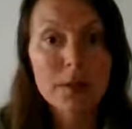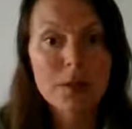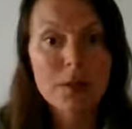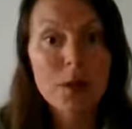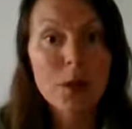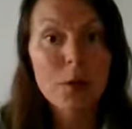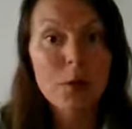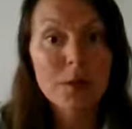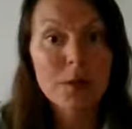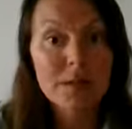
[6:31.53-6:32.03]
you
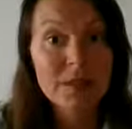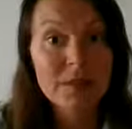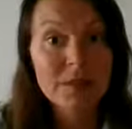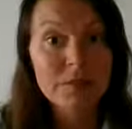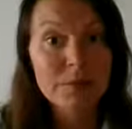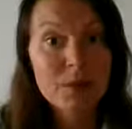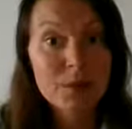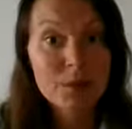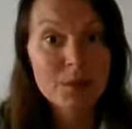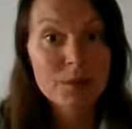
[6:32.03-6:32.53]
know,
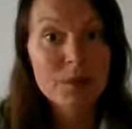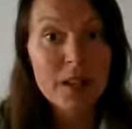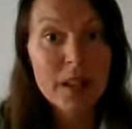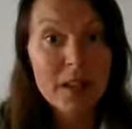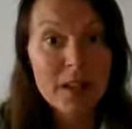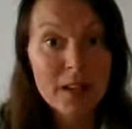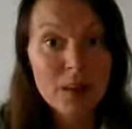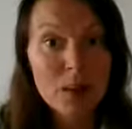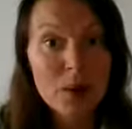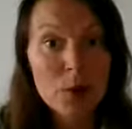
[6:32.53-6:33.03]

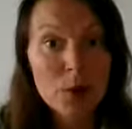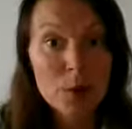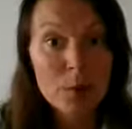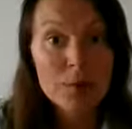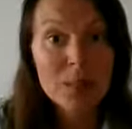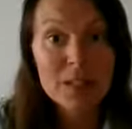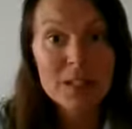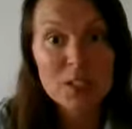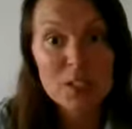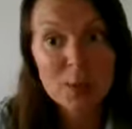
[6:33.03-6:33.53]
take
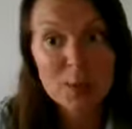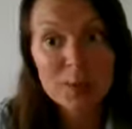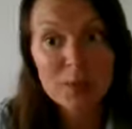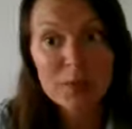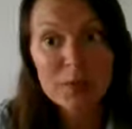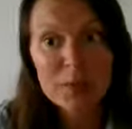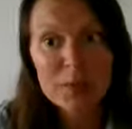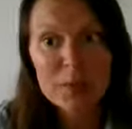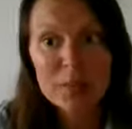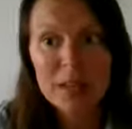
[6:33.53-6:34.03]
herbs and
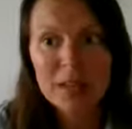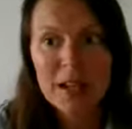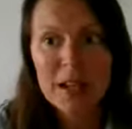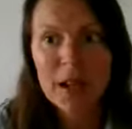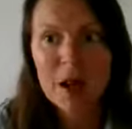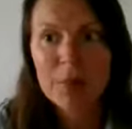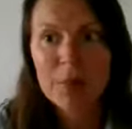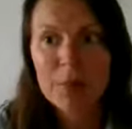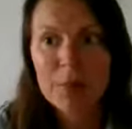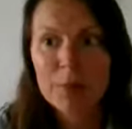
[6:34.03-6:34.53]
superfoods to
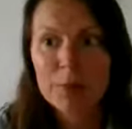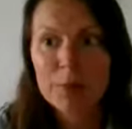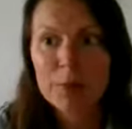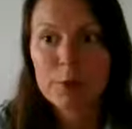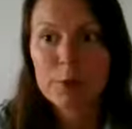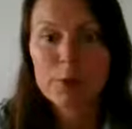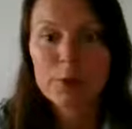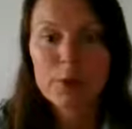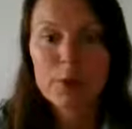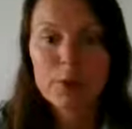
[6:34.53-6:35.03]
help
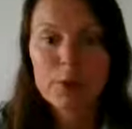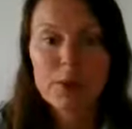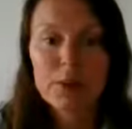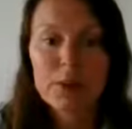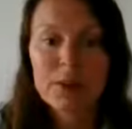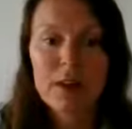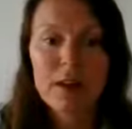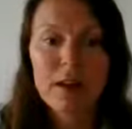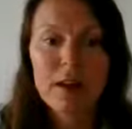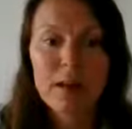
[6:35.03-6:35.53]
improve the
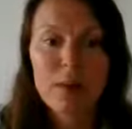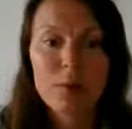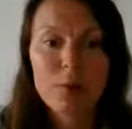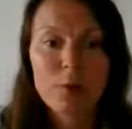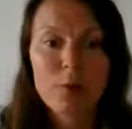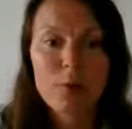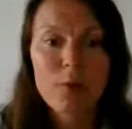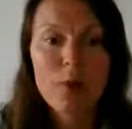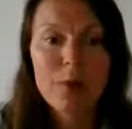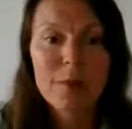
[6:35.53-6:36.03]
glutathione
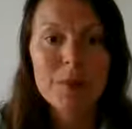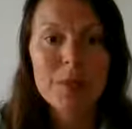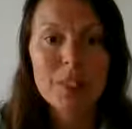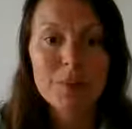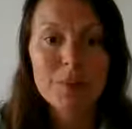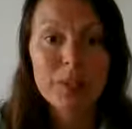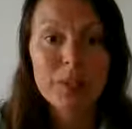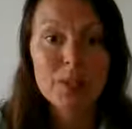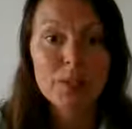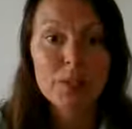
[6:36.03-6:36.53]

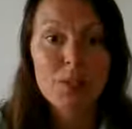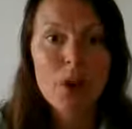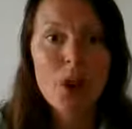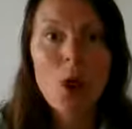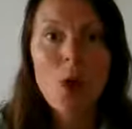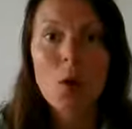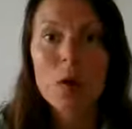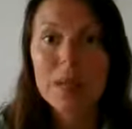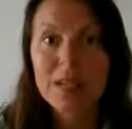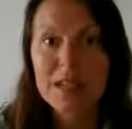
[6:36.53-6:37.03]
performance because you're
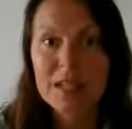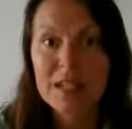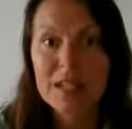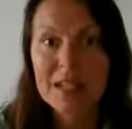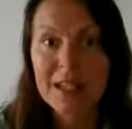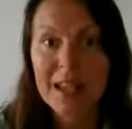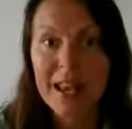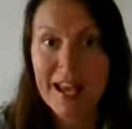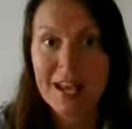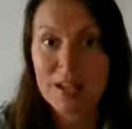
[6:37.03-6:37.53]
always
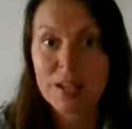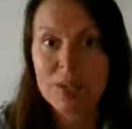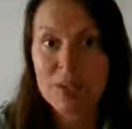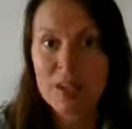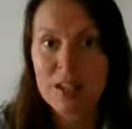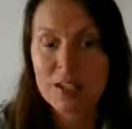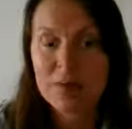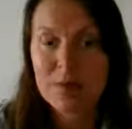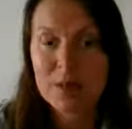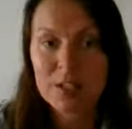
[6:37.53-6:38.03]
needing
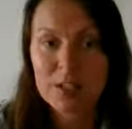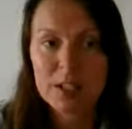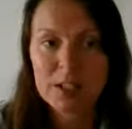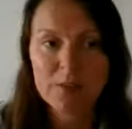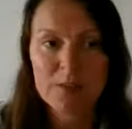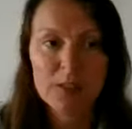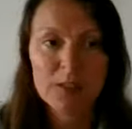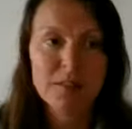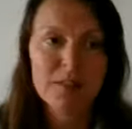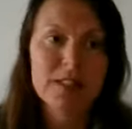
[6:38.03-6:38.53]
extra, especially
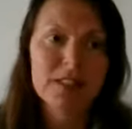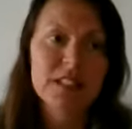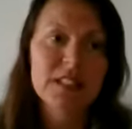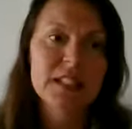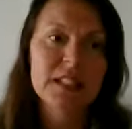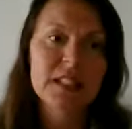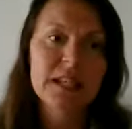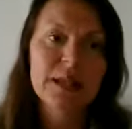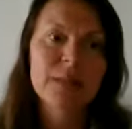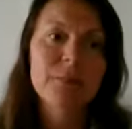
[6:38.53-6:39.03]
if you live in the
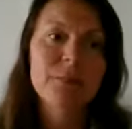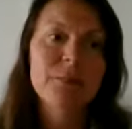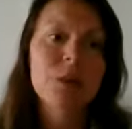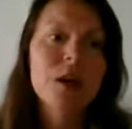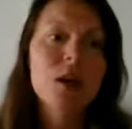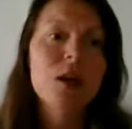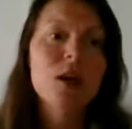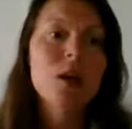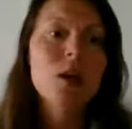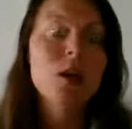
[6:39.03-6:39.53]
city.
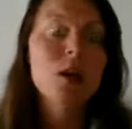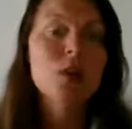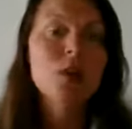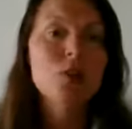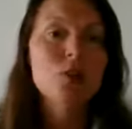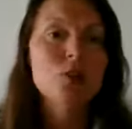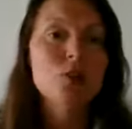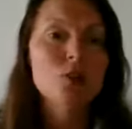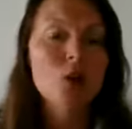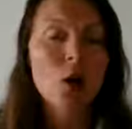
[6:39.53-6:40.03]

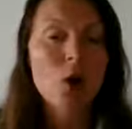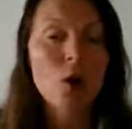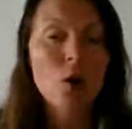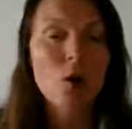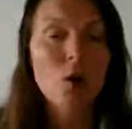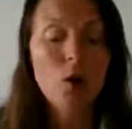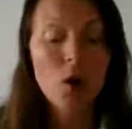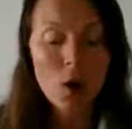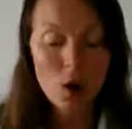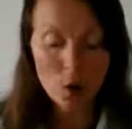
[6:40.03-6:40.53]

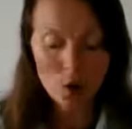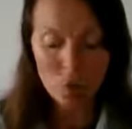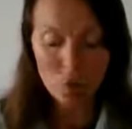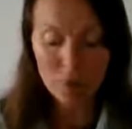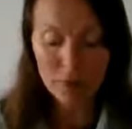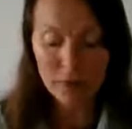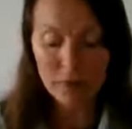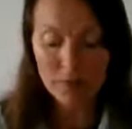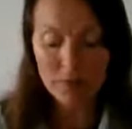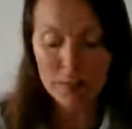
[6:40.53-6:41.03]
So
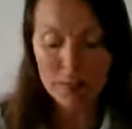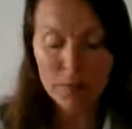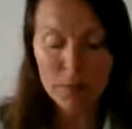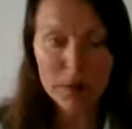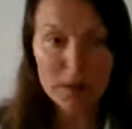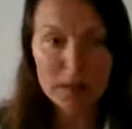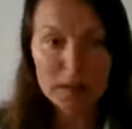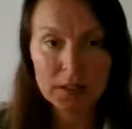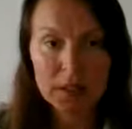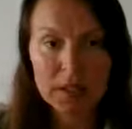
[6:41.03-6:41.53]
one thing this
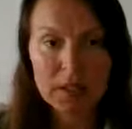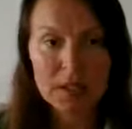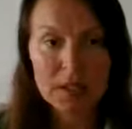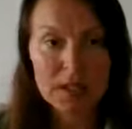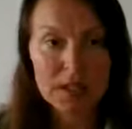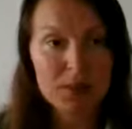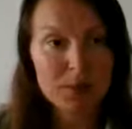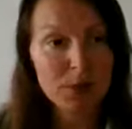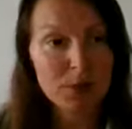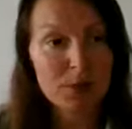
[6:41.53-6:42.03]
product does
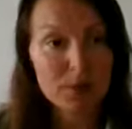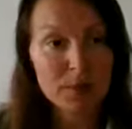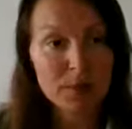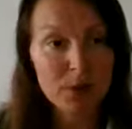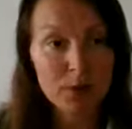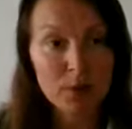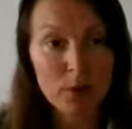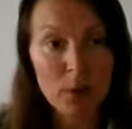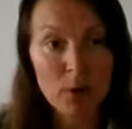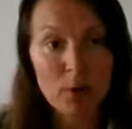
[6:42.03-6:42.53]
is it
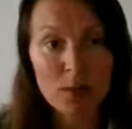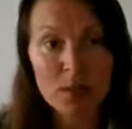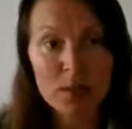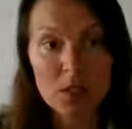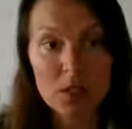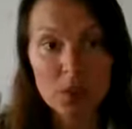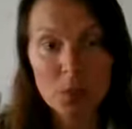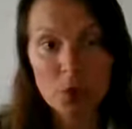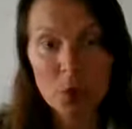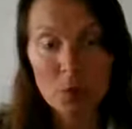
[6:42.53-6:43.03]

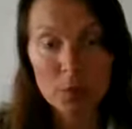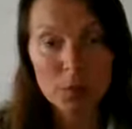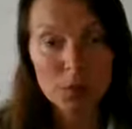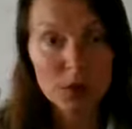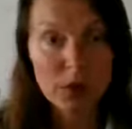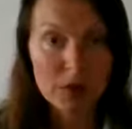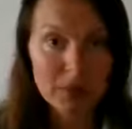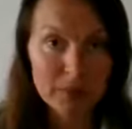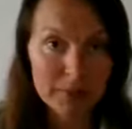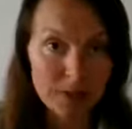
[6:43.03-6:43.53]
supports
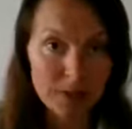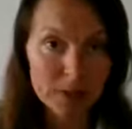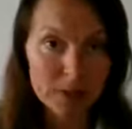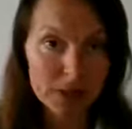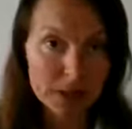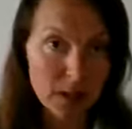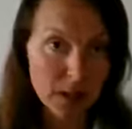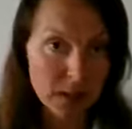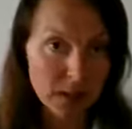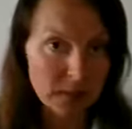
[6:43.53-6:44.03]
normal liver
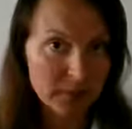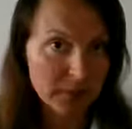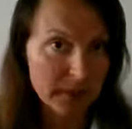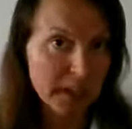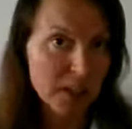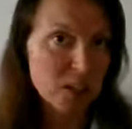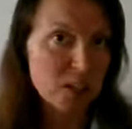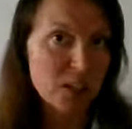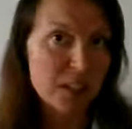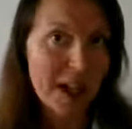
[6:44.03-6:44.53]

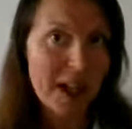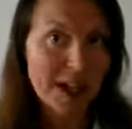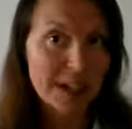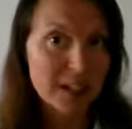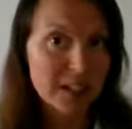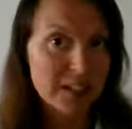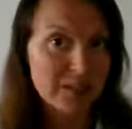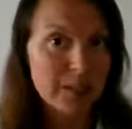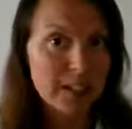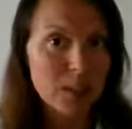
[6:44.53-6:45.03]
detoxification
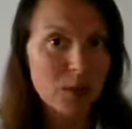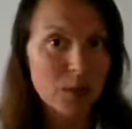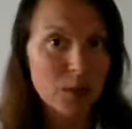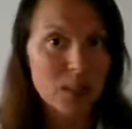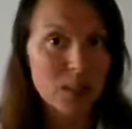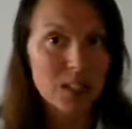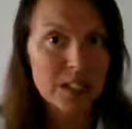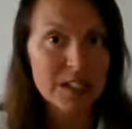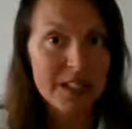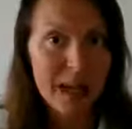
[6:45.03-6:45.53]
activity,
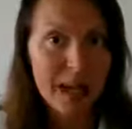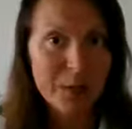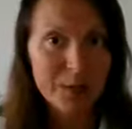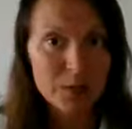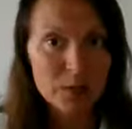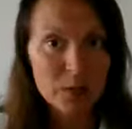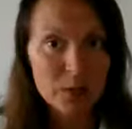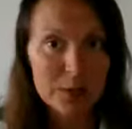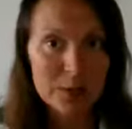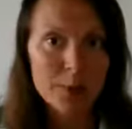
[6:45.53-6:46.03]
which is
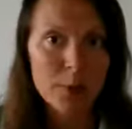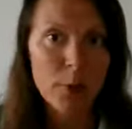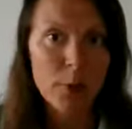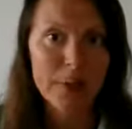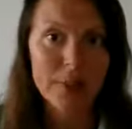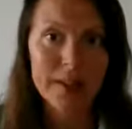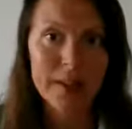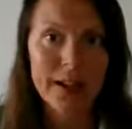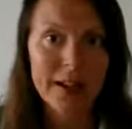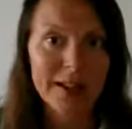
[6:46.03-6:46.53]
absolutely
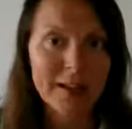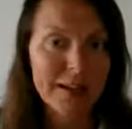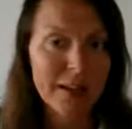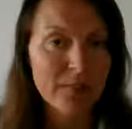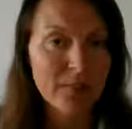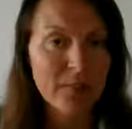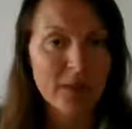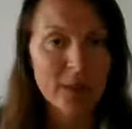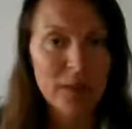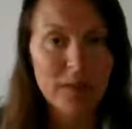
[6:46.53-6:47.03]
important. I
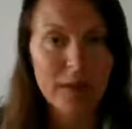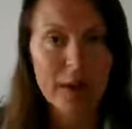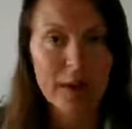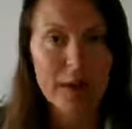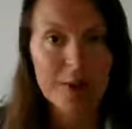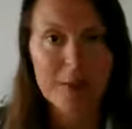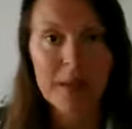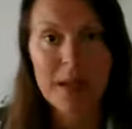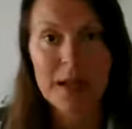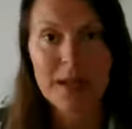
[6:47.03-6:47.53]
definitely
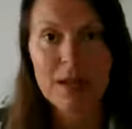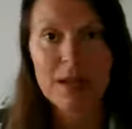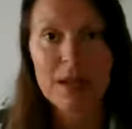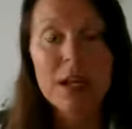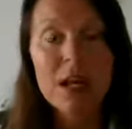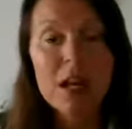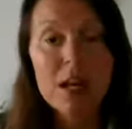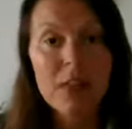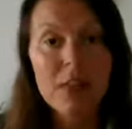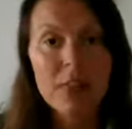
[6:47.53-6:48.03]
recommend
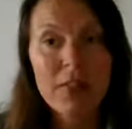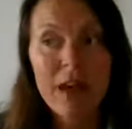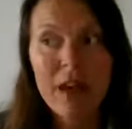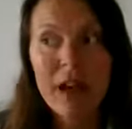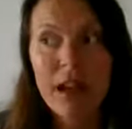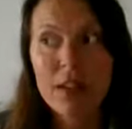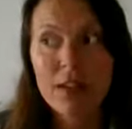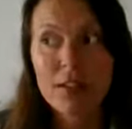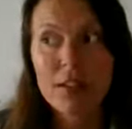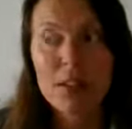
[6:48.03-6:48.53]

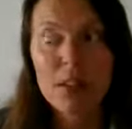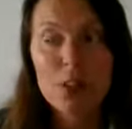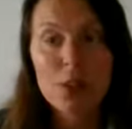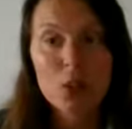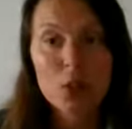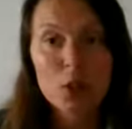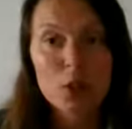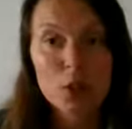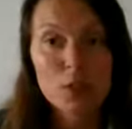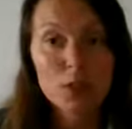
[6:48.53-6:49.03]
that
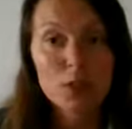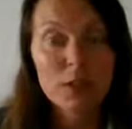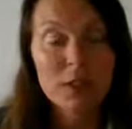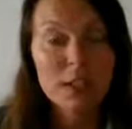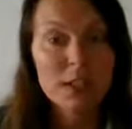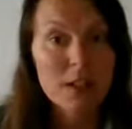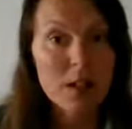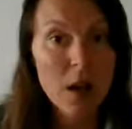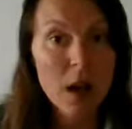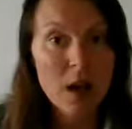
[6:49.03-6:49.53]
you
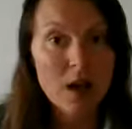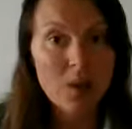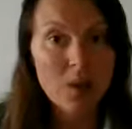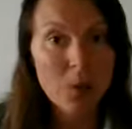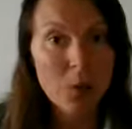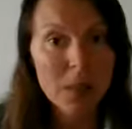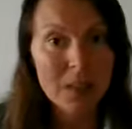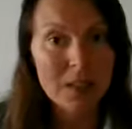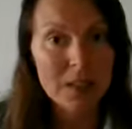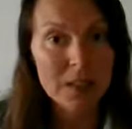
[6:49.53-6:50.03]
detox
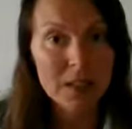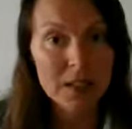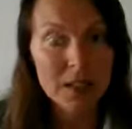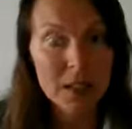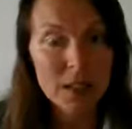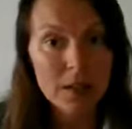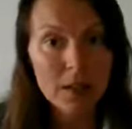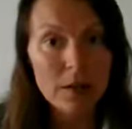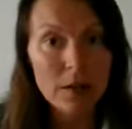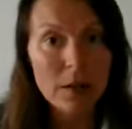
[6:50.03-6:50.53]
twice a
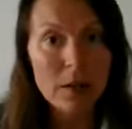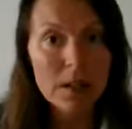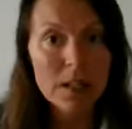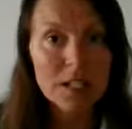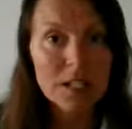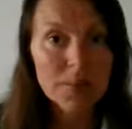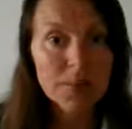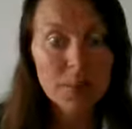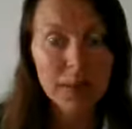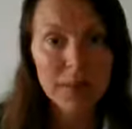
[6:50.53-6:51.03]
year
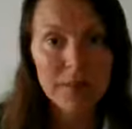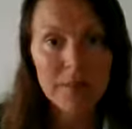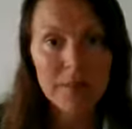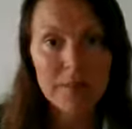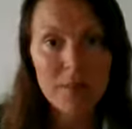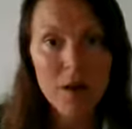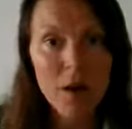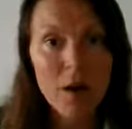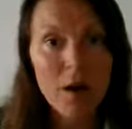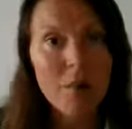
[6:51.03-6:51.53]
spring
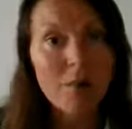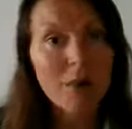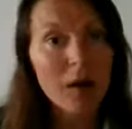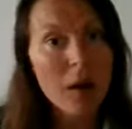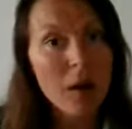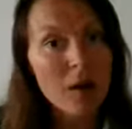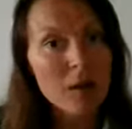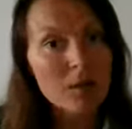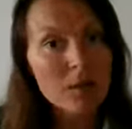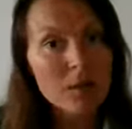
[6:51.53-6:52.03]
and fall,
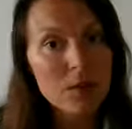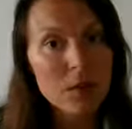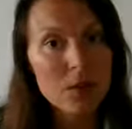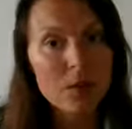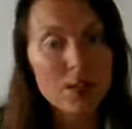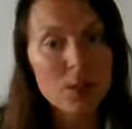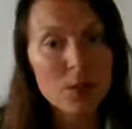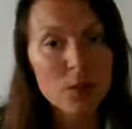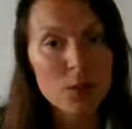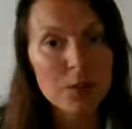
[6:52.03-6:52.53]
but also
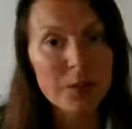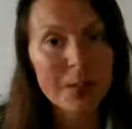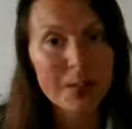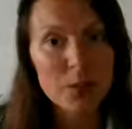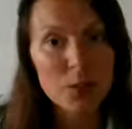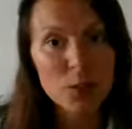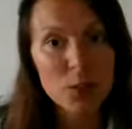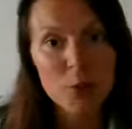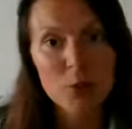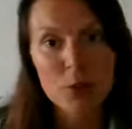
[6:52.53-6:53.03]
that you
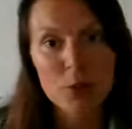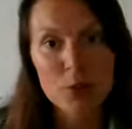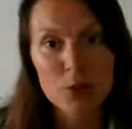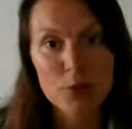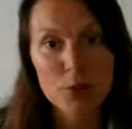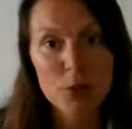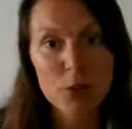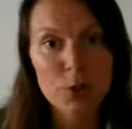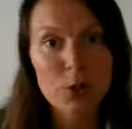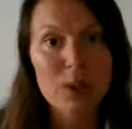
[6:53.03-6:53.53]
make sure that
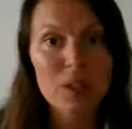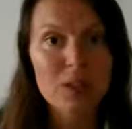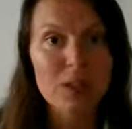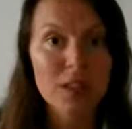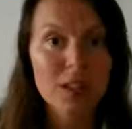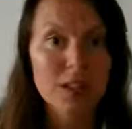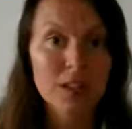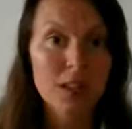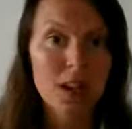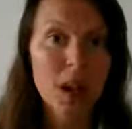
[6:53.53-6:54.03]
you're doing
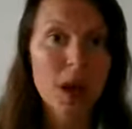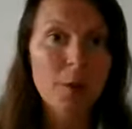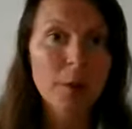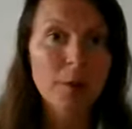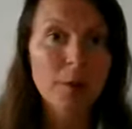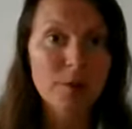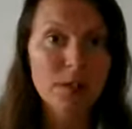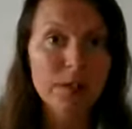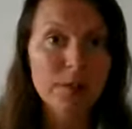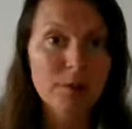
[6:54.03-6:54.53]
things to
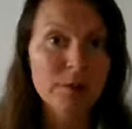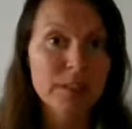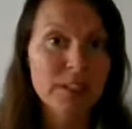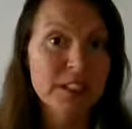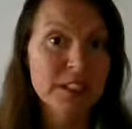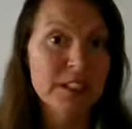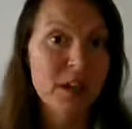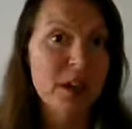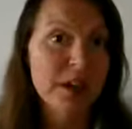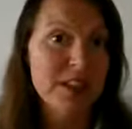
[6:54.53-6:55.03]
help your liver
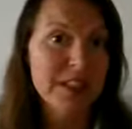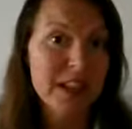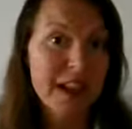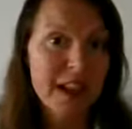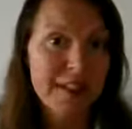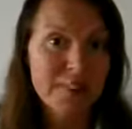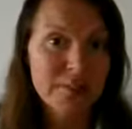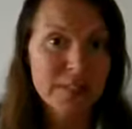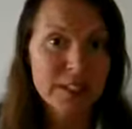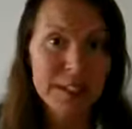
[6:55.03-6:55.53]
detox
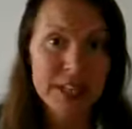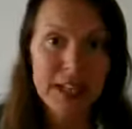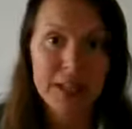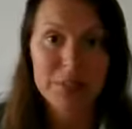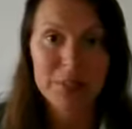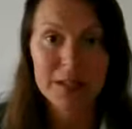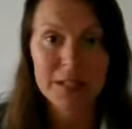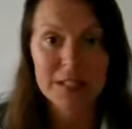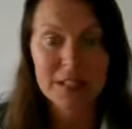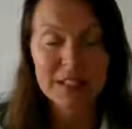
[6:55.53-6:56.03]
every
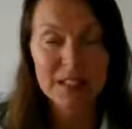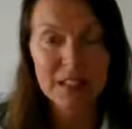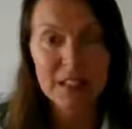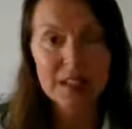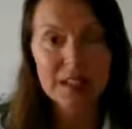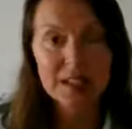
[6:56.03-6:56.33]
day because